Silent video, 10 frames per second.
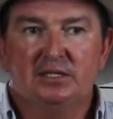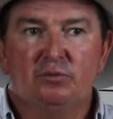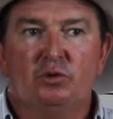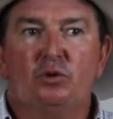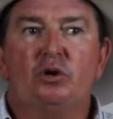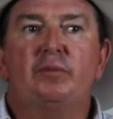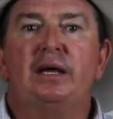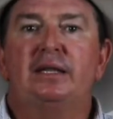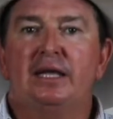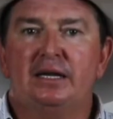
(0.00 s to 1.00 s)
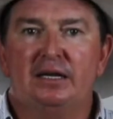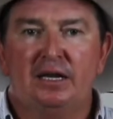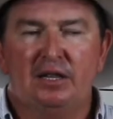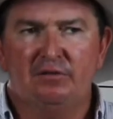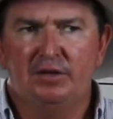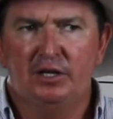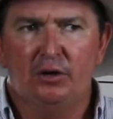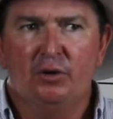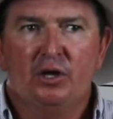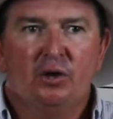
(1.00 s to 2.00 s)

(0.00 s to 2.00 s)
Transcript: And we'll talk about that in another video.